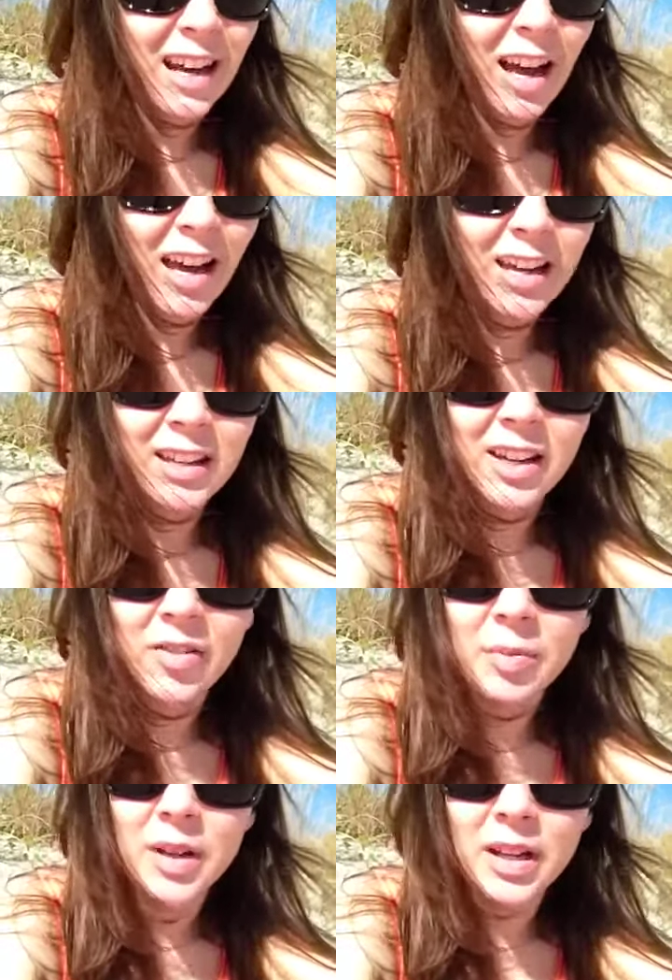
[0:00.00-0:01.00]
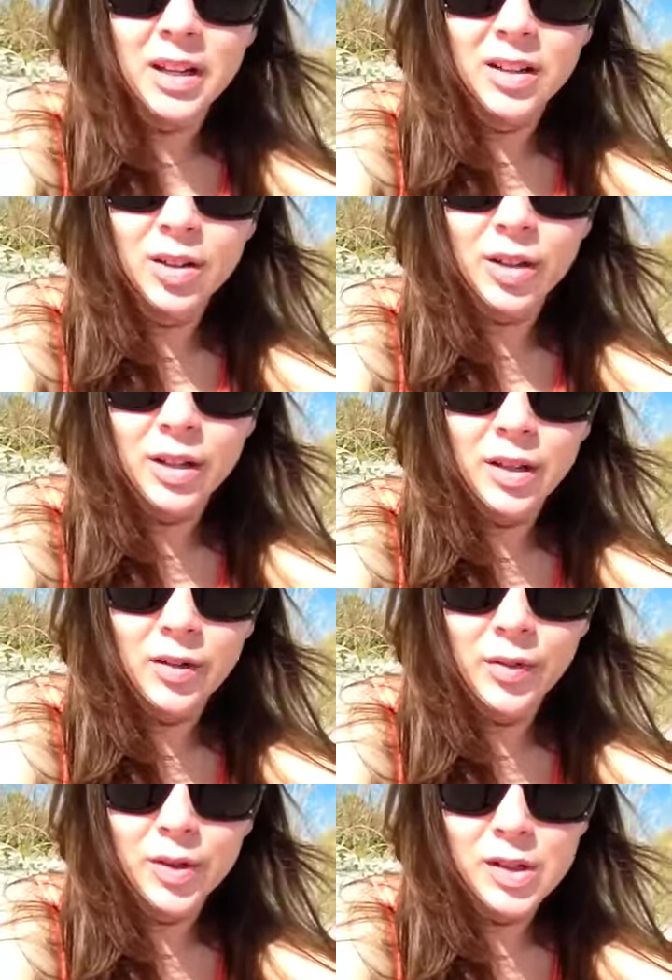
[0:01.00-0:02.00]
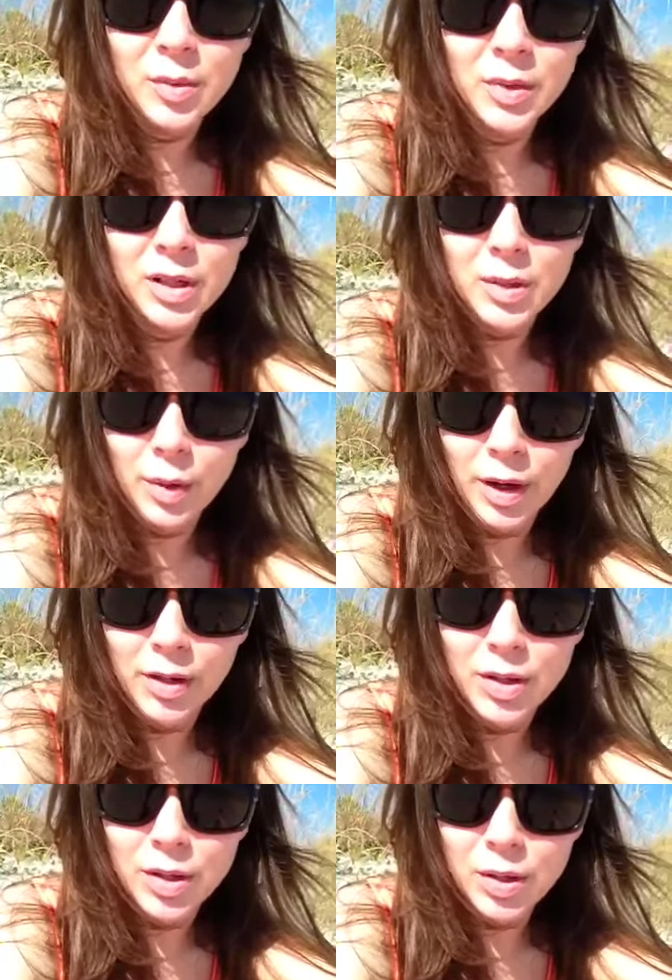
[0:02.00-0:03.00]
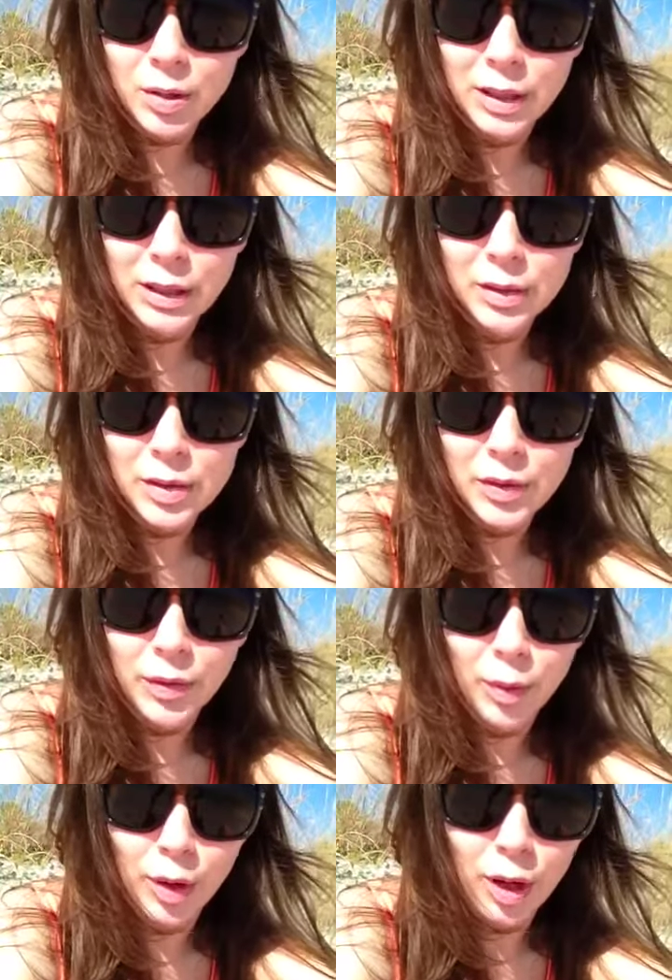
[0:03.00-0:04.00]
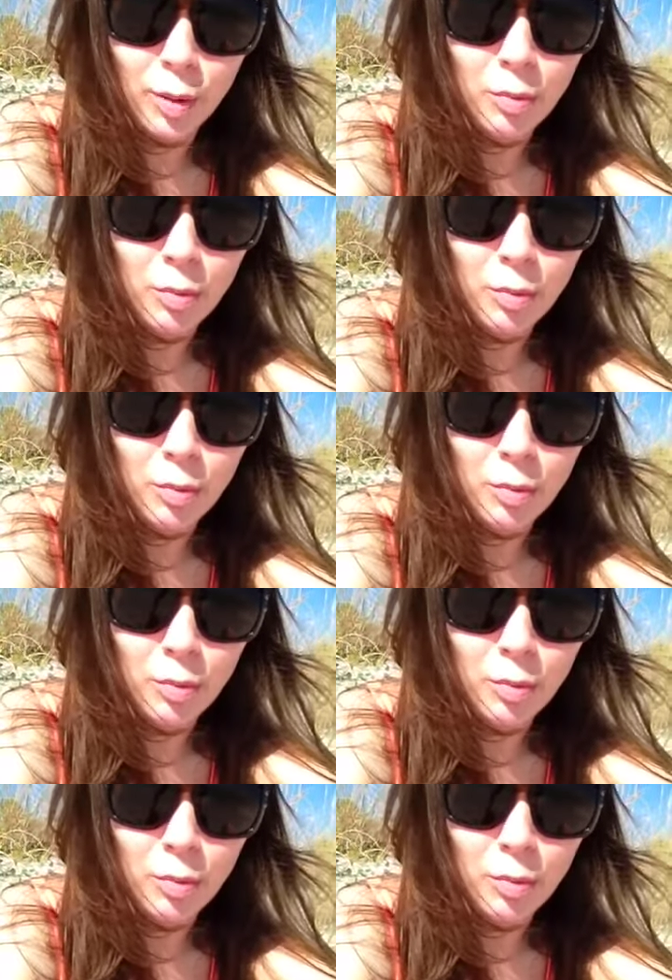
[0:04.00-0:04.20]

I have been looking for something to wear to New Year's for